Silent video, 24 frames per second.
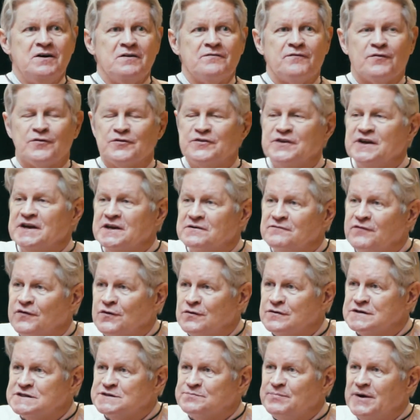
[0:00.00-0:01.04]
for the
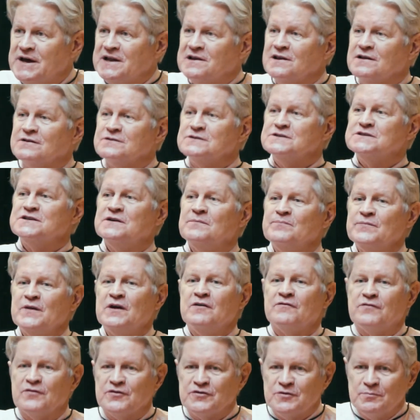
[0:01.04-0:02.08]
influence peddlers,
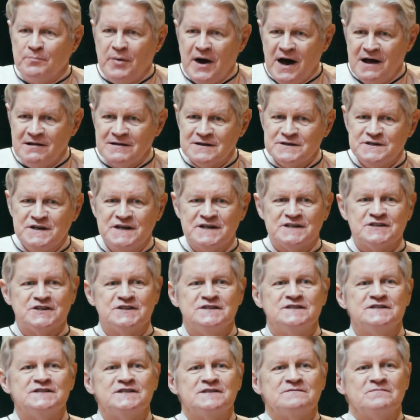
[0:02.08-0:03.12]
for the
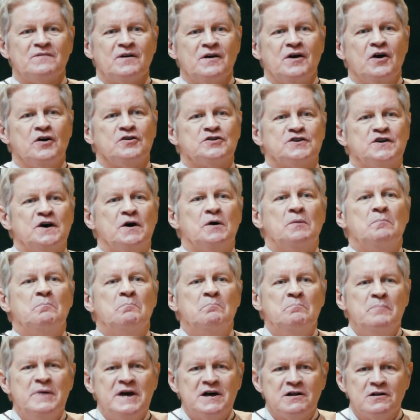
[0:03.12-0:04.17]
politicians, to
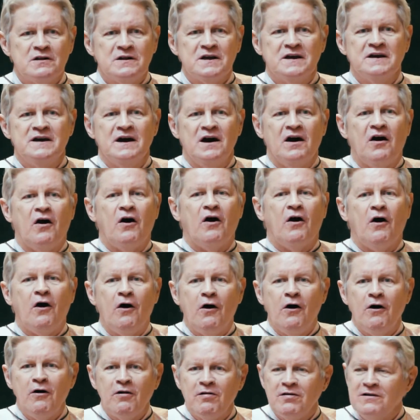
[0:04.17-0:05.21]
milk
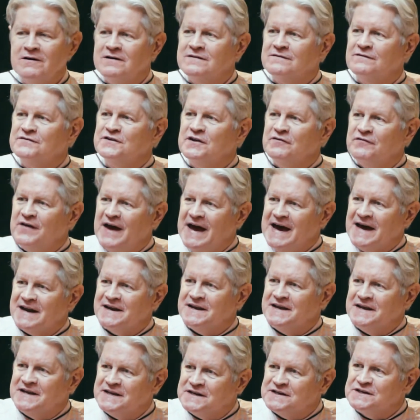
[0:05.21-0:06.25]
all of
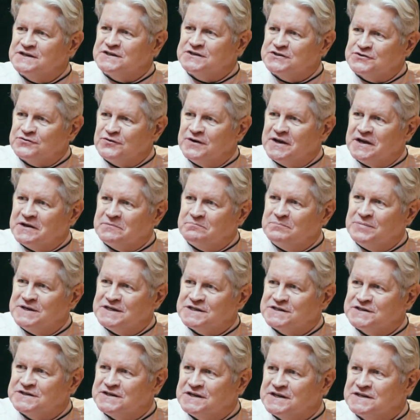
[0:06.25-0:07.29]
Nevada industry and
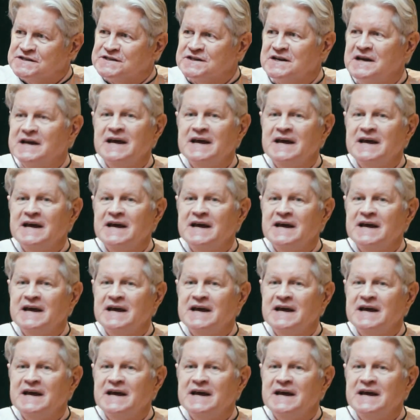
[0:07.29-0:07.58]
business